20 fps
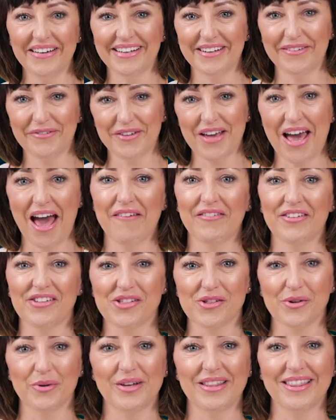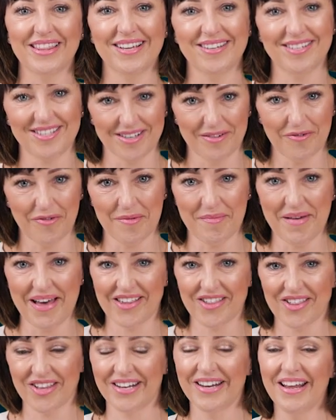and if you have enjoyed this
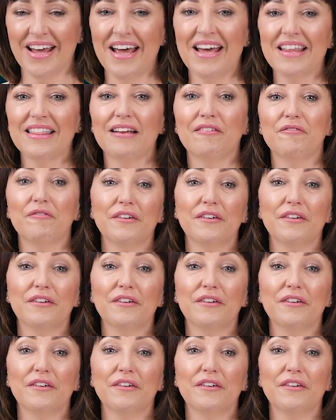information, then